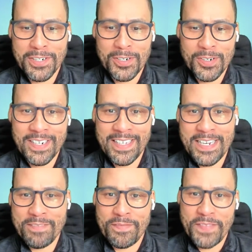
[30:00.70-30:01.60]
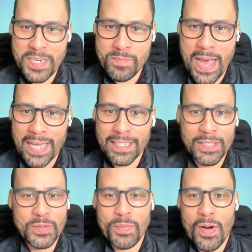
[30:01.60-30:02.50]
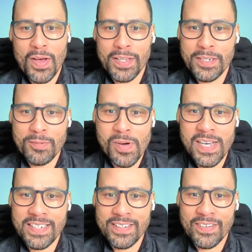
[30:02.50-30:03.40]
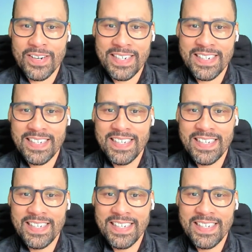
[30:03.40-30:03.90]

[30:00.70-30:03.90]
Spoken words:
and feedback loop all in one, right?